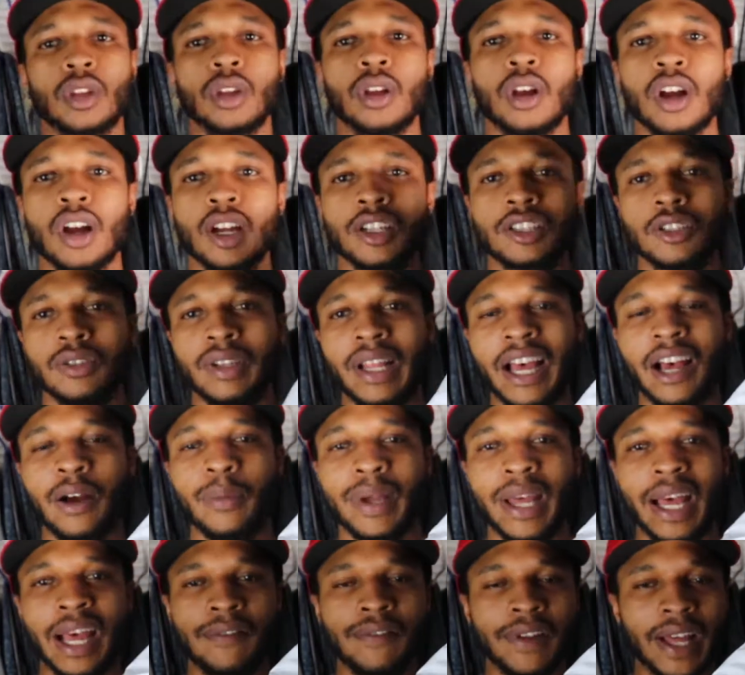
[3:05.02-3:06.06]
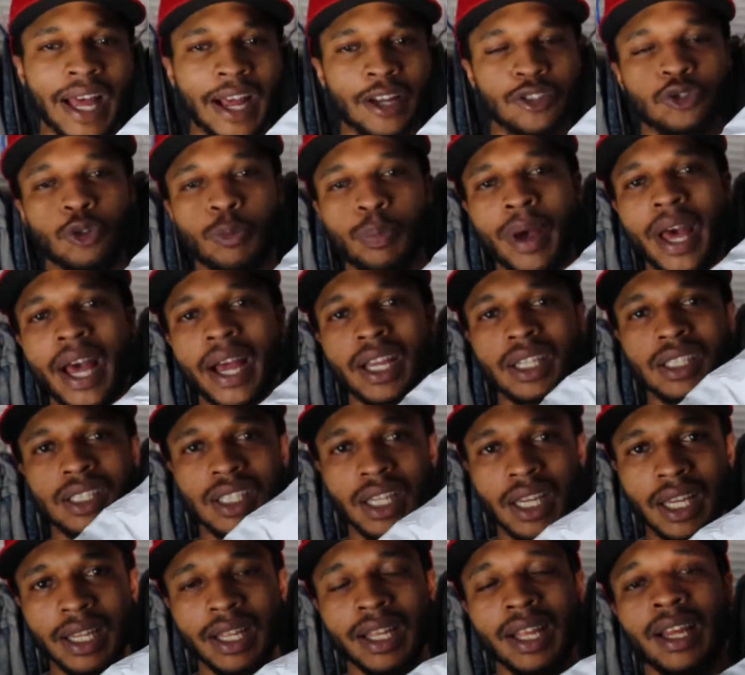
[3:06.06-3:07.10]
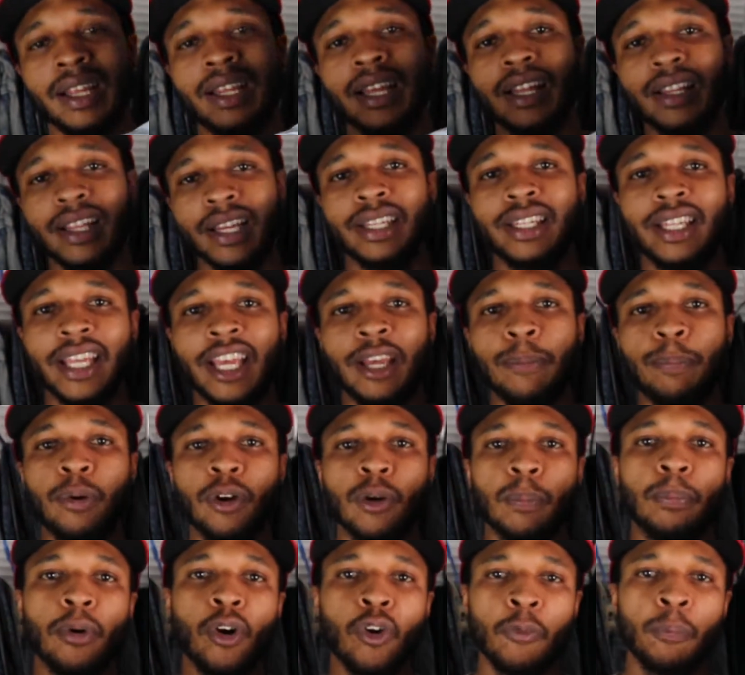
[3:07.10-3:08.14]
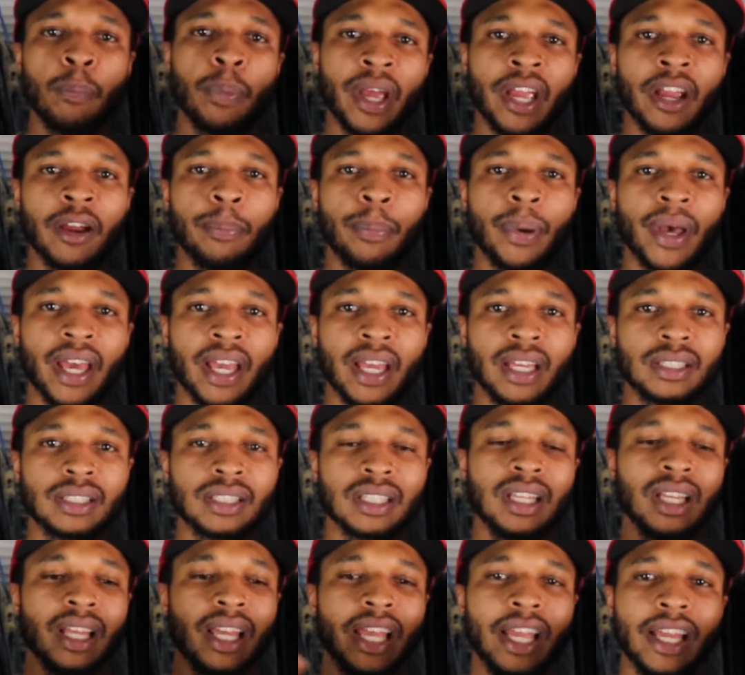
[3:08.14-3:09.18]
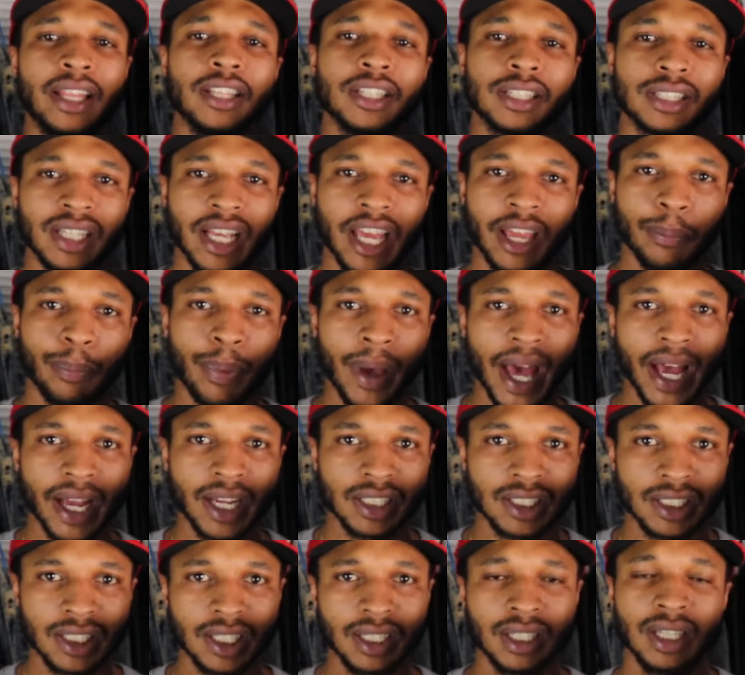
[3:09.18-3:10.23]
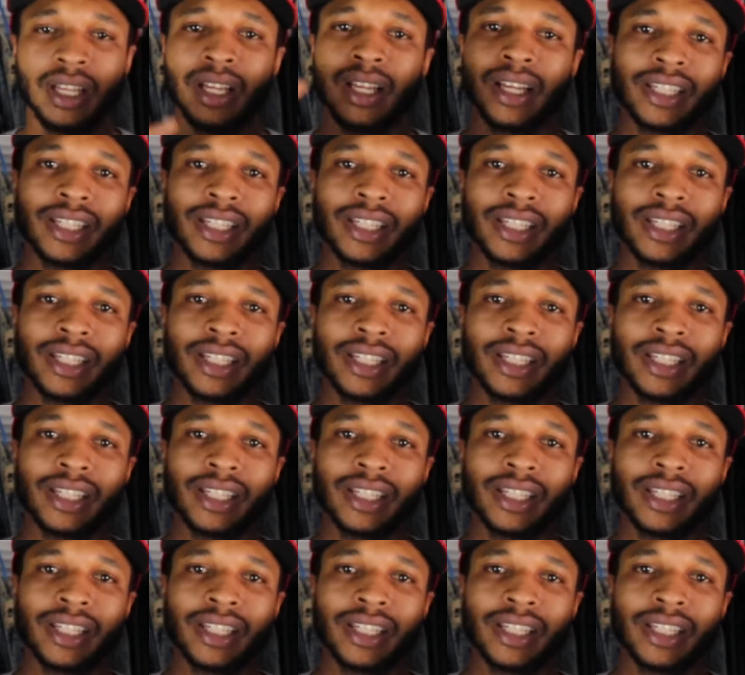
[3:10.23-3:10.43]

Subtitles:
All right, so now we have the actual packaging. Now, they did put both pair of pants in the same packaging.